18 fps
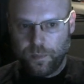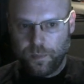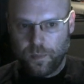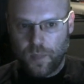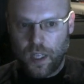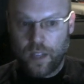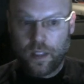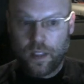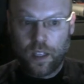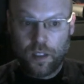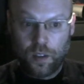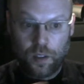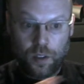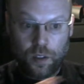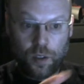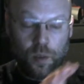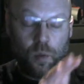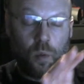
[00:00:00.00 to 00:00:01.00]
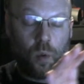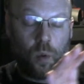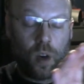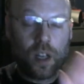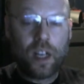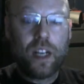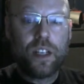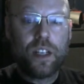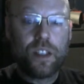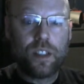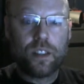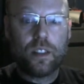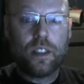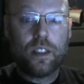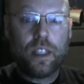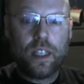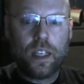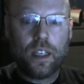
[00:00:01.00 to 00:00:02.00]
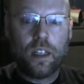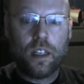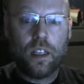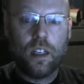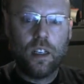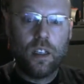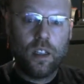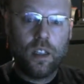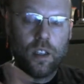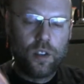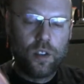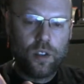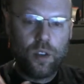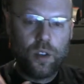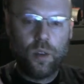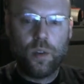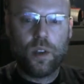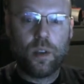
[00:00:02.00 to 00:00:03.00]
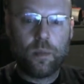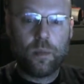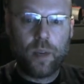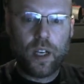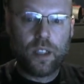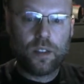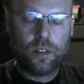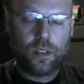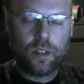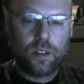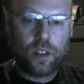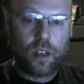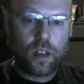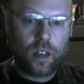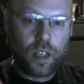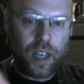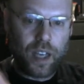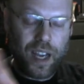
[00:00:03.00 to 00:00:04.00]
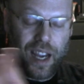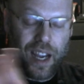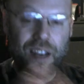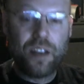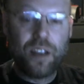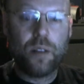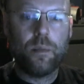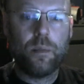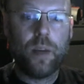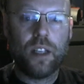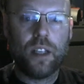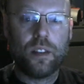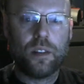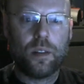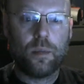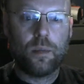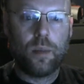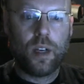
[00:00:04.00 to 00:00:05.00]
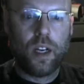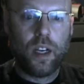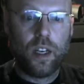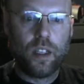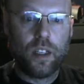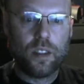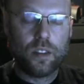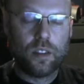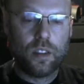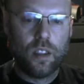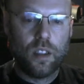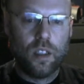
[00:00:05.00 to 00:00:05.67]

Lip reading: and then you do what I just did to your master dark and your master bias